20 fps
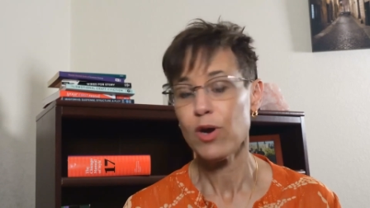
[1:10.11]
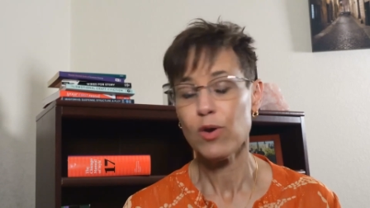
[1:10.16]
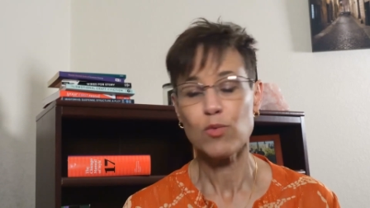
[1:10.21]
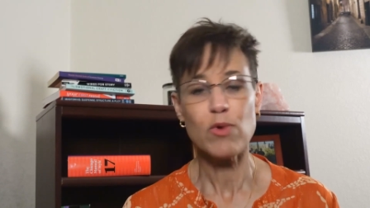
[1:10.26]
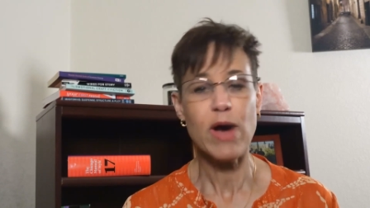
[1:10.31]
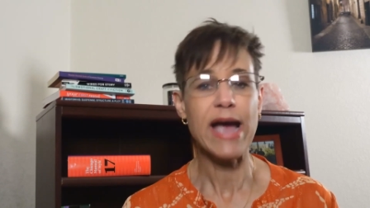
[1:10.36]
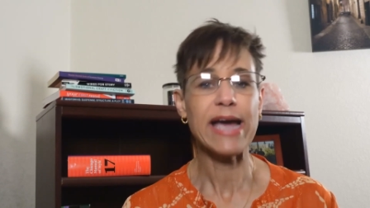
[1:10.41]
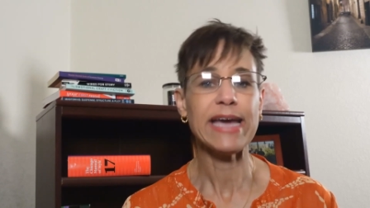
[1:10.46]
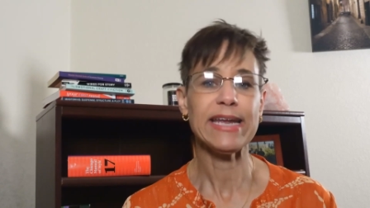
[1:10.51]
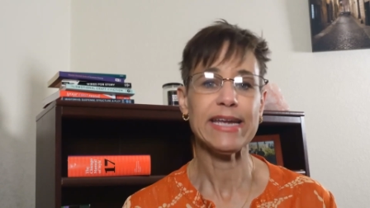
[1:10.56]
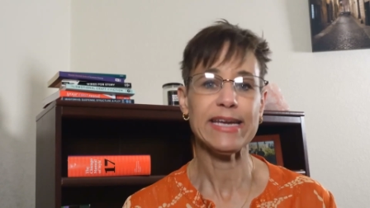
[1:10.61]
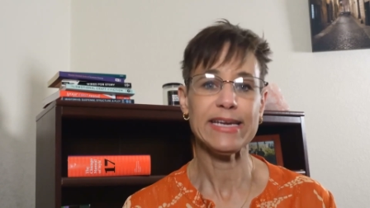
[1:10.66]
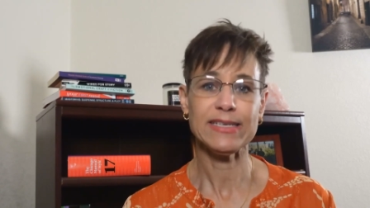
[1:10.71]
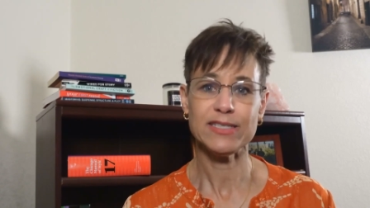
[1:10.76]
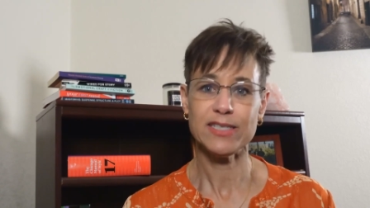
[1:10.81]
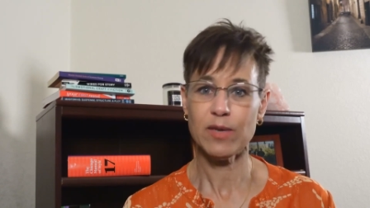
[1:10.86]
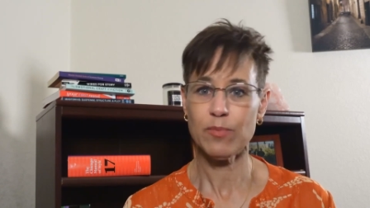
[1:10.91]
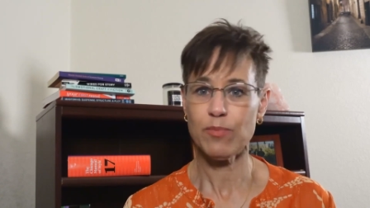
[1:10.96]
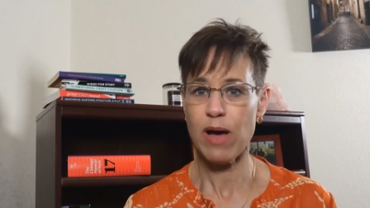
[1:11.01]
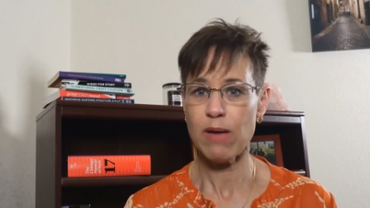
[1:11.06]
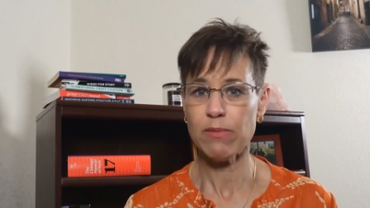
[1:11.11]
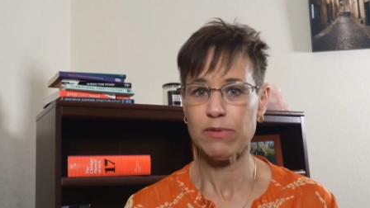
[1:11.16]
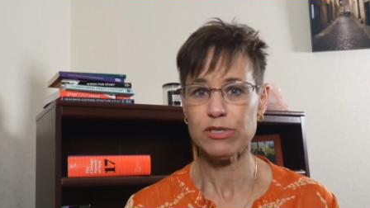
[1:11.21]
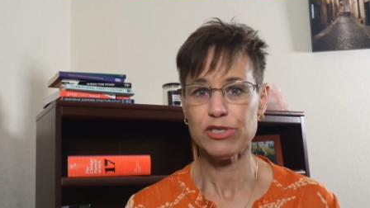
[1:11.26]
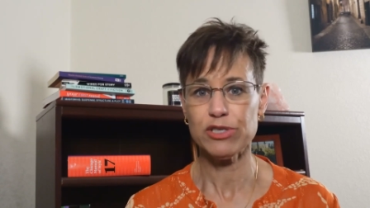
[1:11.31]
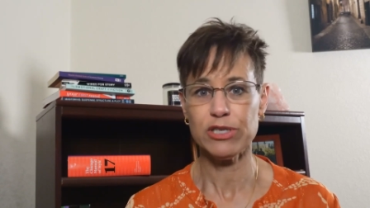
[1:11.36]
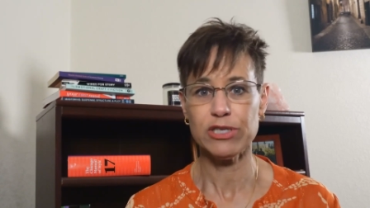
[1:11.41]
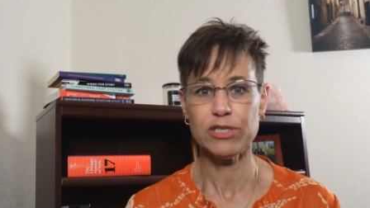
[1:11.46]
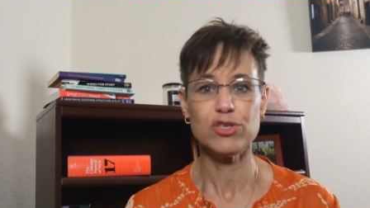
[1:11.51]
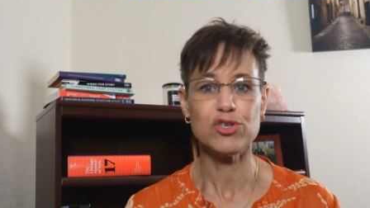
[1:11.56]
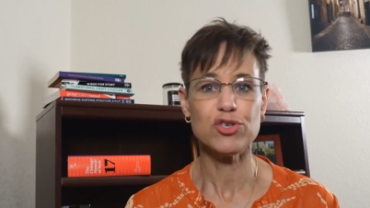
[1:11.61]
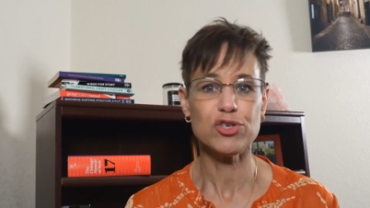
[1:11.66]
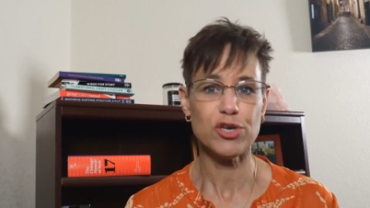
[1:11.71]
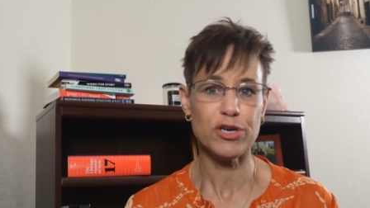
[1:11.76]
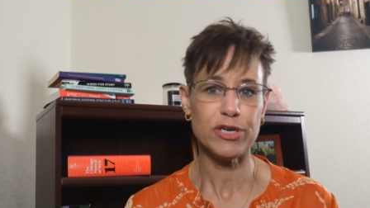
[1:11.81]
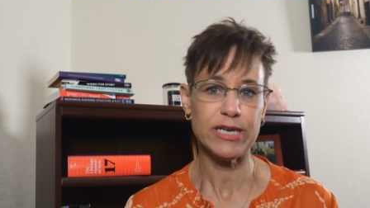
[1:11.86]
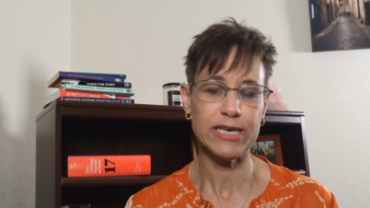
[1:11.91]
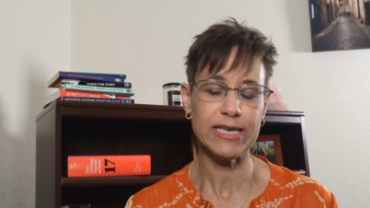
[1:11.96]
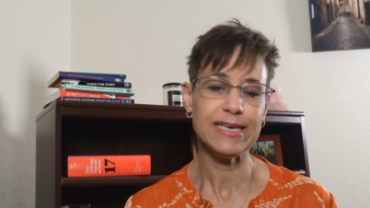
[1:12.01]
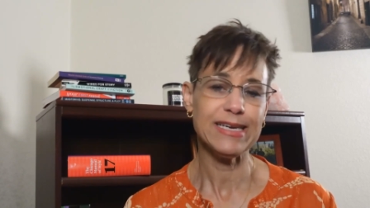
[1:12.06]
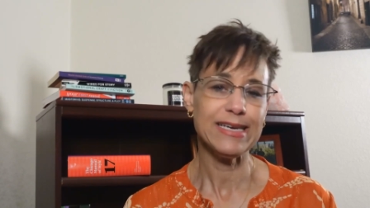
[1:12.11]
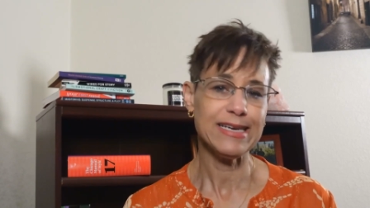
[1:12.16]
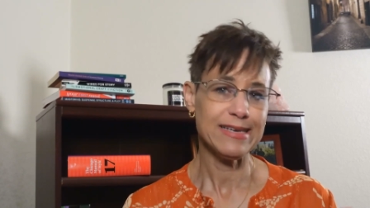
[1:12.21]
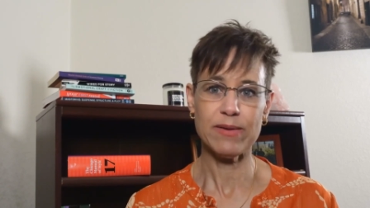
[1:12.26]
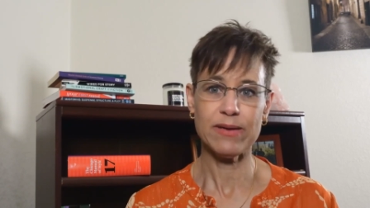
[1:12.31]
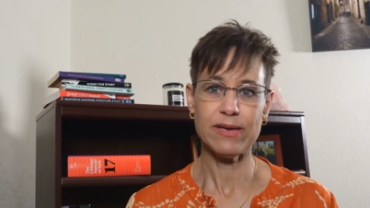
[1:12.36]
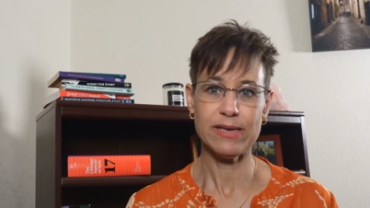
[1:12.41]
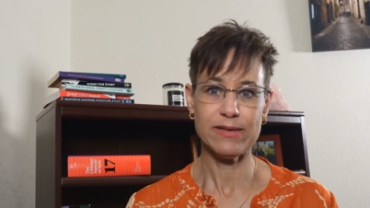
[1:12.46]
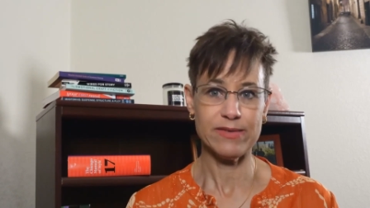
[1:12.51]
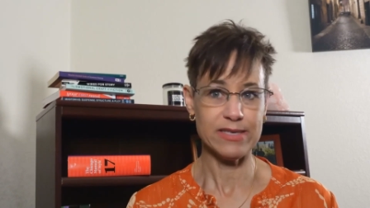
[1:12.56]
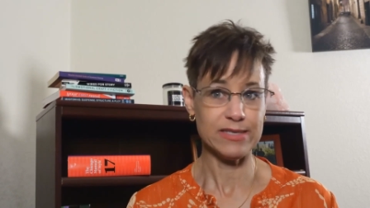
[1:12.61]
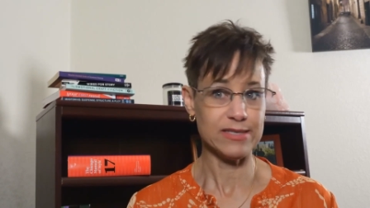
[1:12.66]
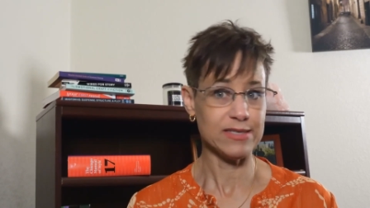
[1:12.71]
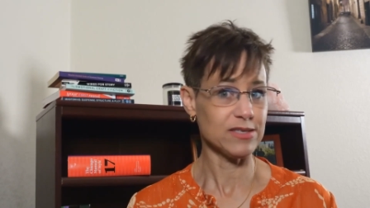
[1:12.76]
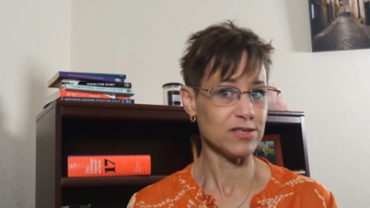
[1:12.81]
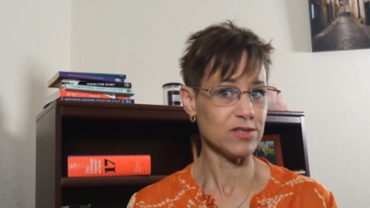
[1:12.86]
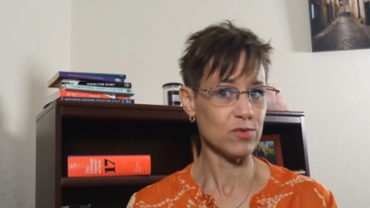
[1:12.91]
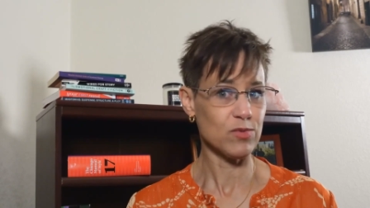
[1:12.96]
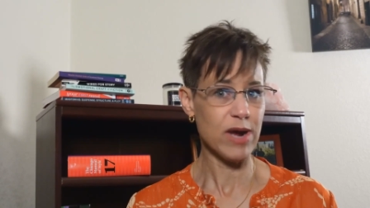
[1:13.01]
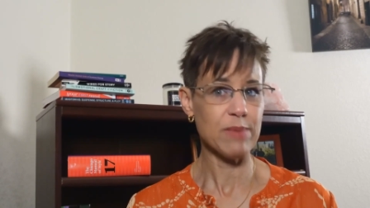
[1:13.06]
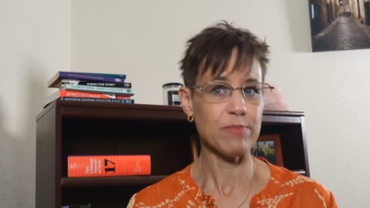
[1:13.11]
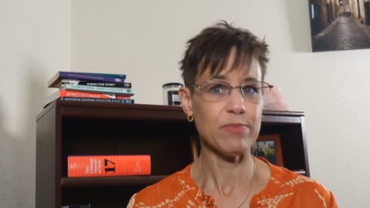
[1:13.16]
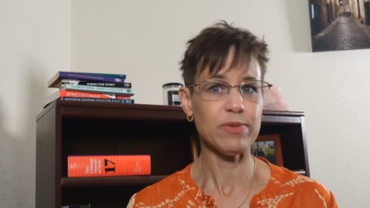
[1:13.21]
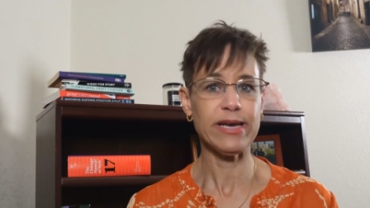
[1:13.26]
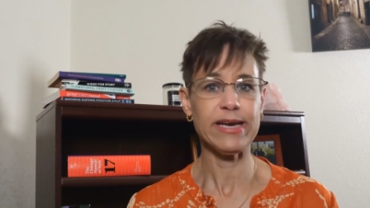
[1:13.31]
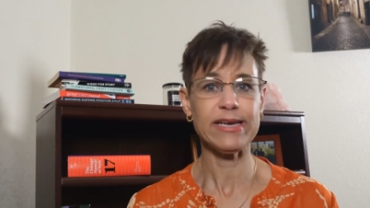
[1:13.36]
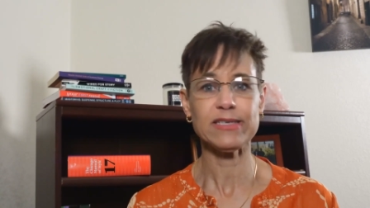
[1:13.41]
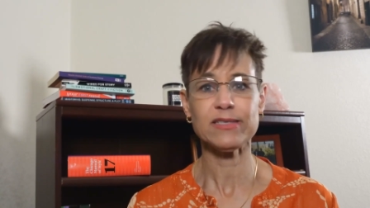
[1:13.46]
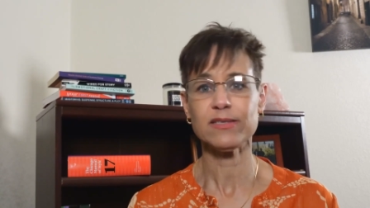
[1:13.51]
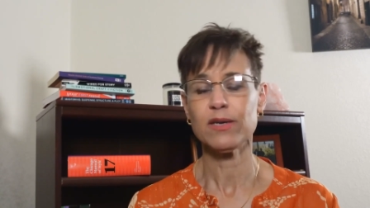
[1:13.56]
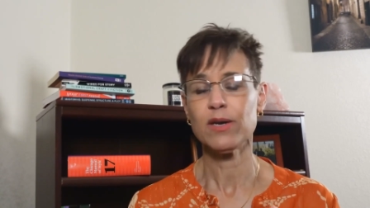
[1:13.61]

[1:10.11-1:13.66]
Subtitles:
writing to publishing journey, this is the right place,